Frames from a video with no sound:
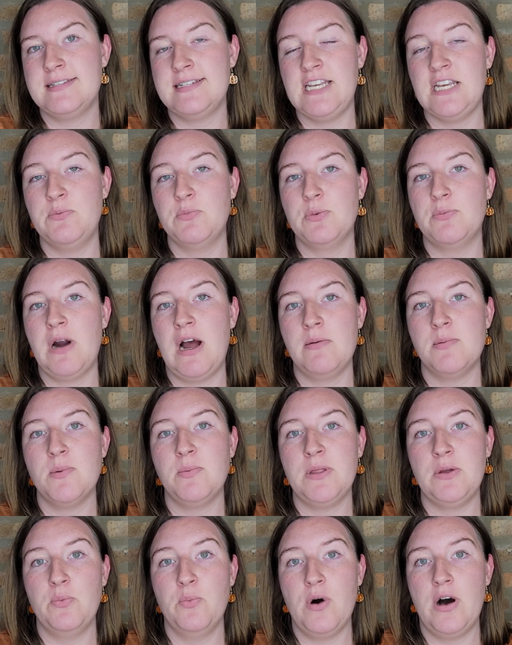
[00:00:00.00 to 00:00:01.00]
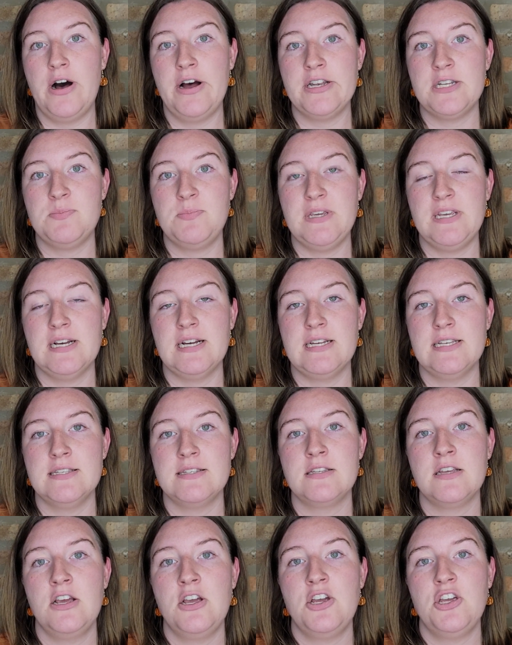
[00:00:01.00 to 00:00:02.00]
team would probably want
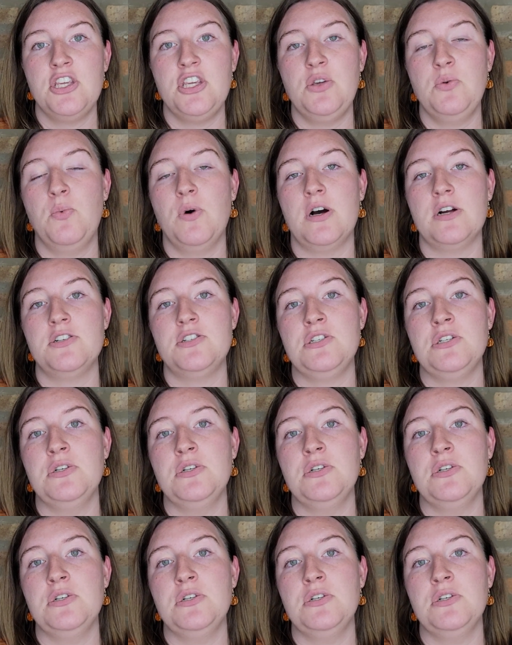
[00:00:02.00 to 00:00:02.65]
because you want